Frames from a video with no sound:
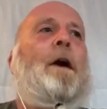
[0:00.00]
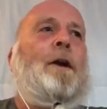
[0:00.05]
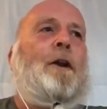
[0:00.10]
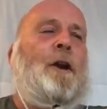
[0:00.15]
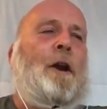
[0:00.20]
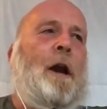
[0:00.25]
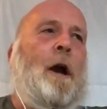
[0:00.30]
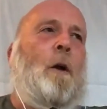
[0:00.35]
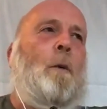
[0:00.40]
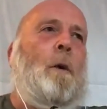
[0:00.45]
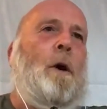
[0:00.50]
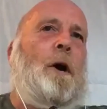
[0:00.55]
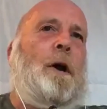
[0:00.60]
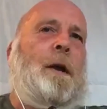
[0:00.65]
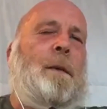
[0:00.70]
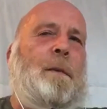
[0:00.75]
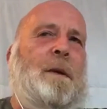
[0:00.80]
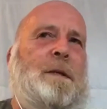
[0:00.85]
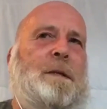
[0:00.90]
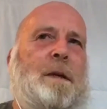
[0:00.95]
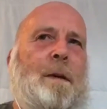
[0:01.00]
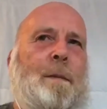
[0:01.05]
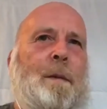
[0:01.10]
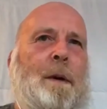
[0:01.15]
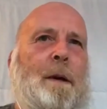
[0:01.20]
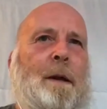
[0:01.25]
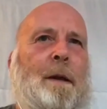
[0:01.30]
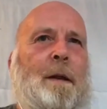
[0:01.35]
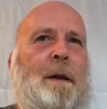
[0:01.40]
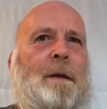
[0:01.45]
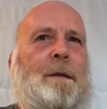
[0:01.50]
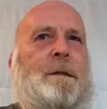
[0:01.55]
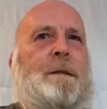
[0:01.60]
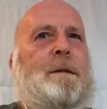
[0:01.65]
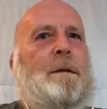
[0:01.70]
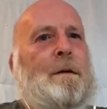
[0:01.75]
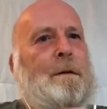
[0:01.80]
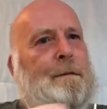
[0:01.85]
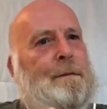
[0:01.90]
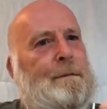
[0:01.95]
working with somebody that's
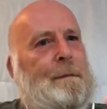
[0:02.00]
sort of